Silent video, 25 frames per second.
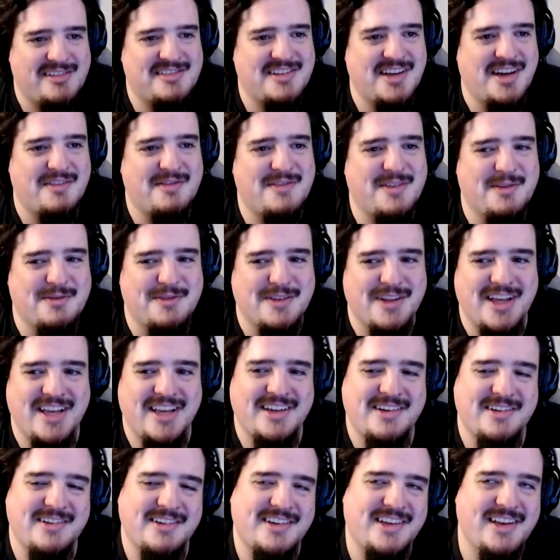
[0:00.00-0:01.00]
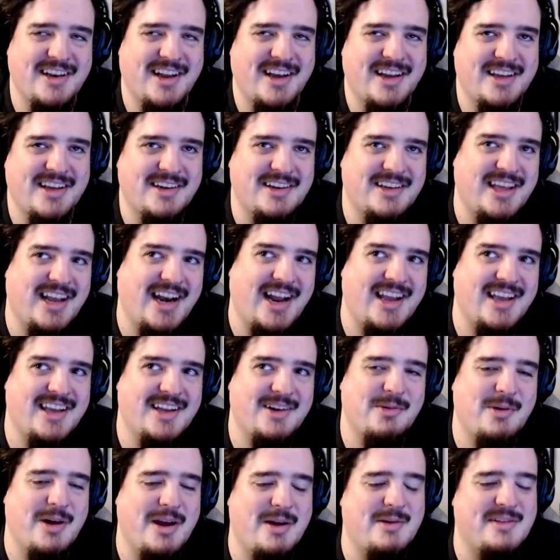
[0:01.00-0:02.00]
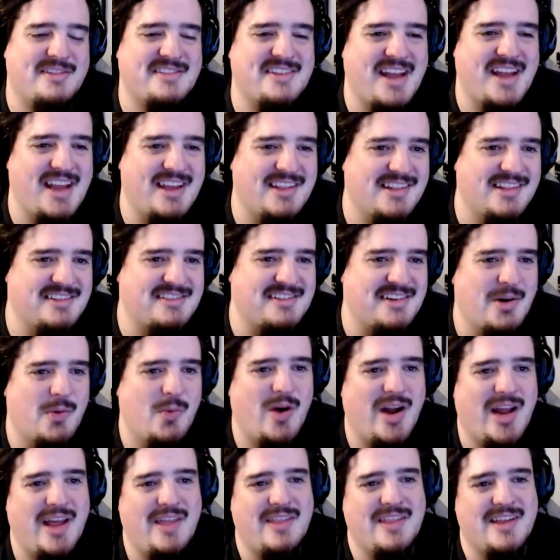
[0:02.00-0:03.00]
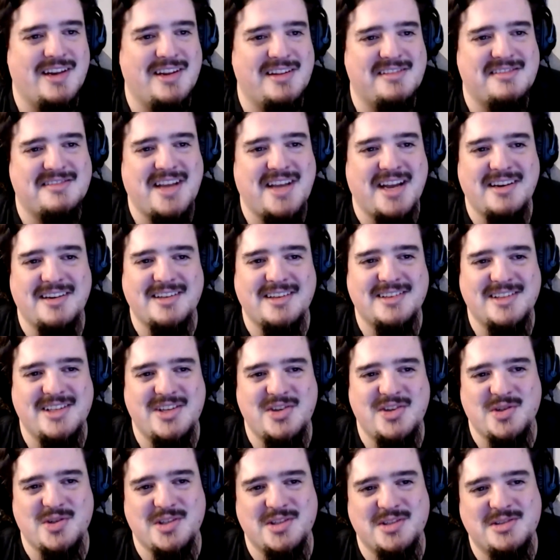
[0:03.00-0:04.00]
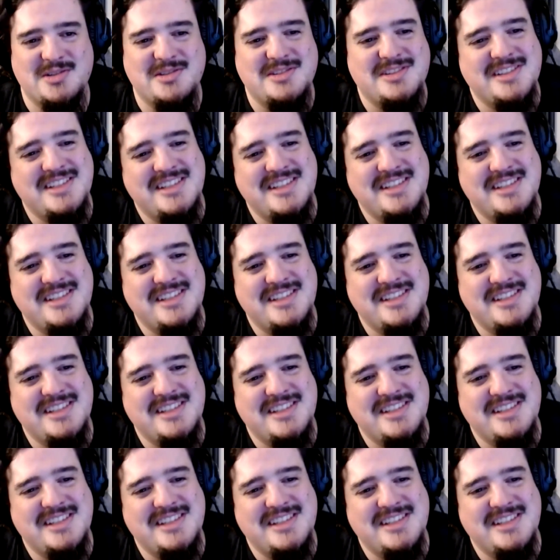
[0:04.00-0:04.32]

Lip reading: stuff of like, can I get away with saying this in a way that is technically true,